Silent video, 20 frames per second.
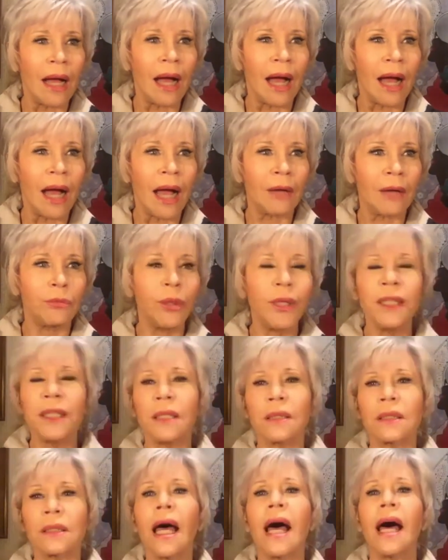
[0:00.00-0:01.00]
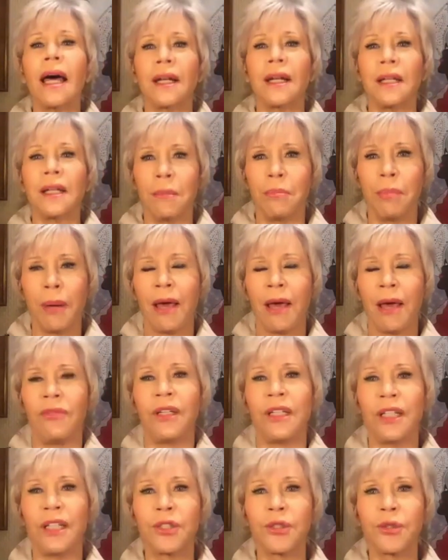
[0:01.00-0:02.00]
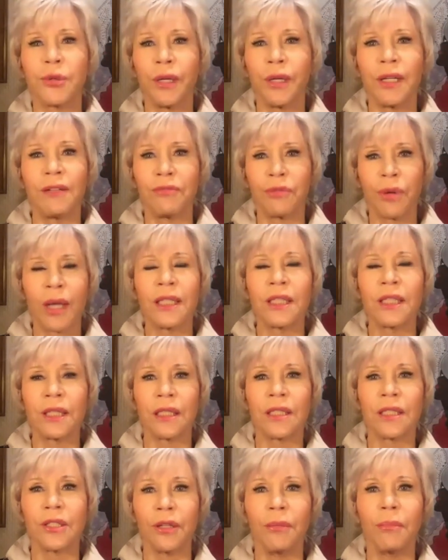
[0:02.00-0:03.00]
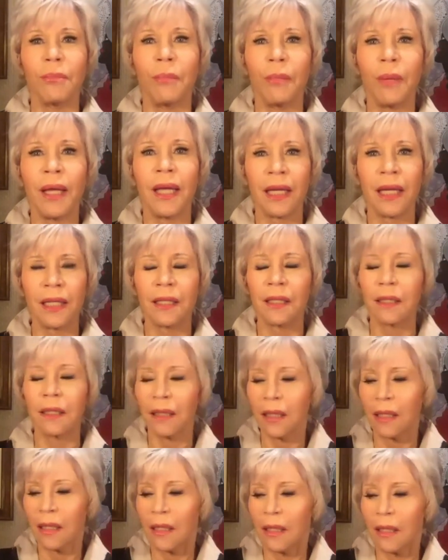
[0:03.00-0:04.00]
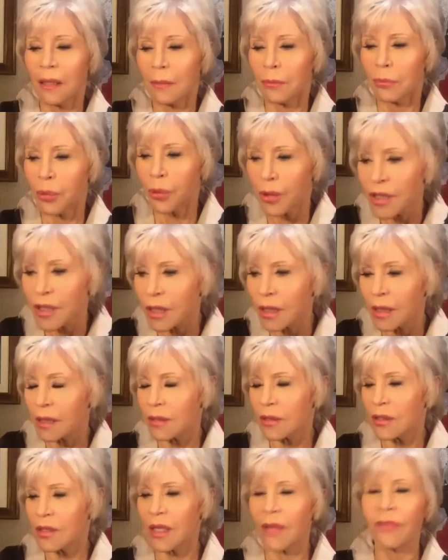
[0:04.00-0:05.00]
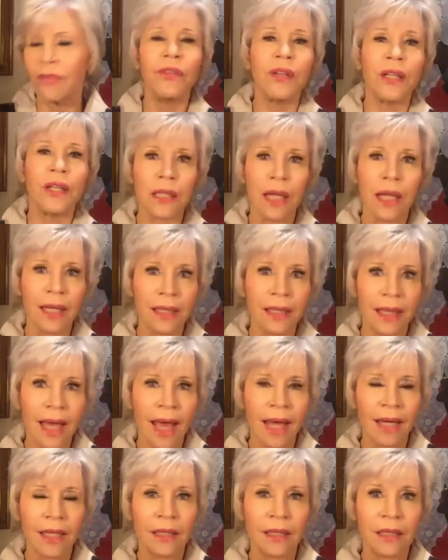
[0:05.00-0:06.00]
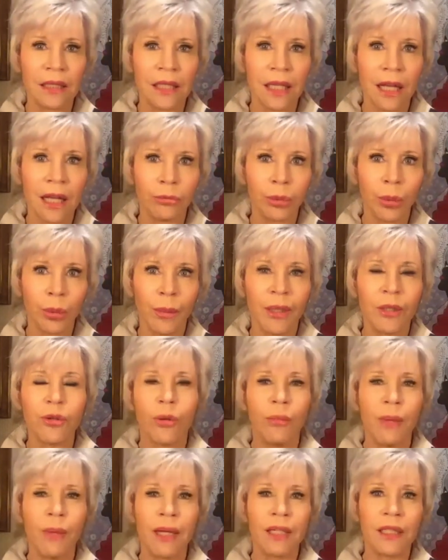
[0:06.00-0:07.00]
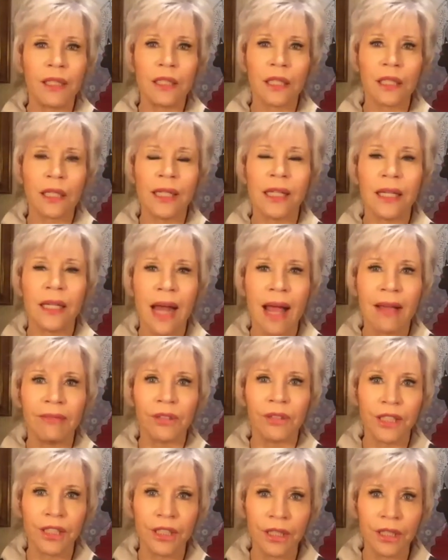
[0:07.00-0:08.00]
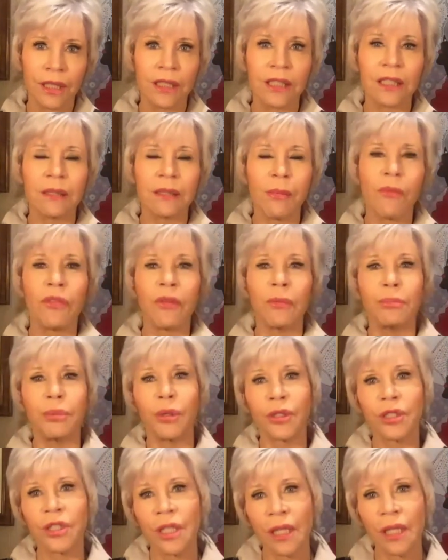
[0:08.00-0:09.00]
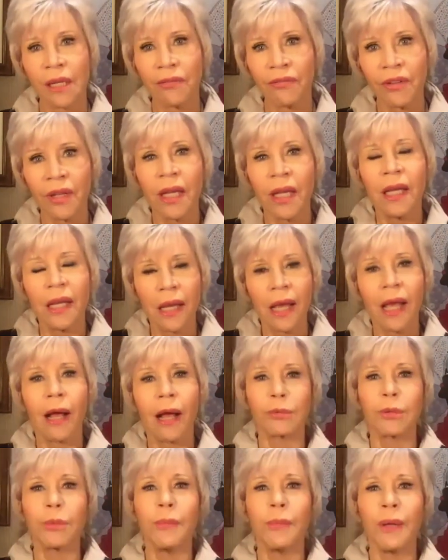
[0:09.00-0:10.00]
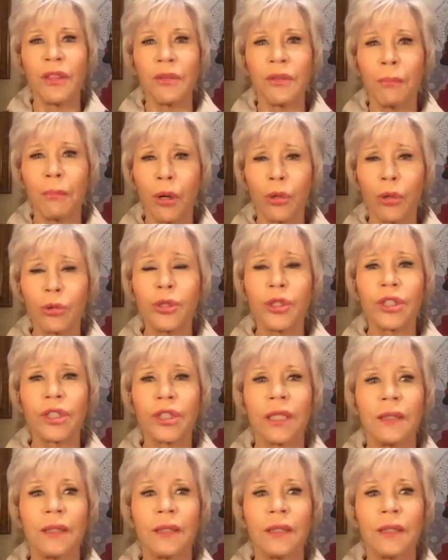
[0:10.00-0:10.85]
read a lot about the history of racism and prisons and things like that, and it's helped me tremendously. And I've listed some of the books that have helped me the most.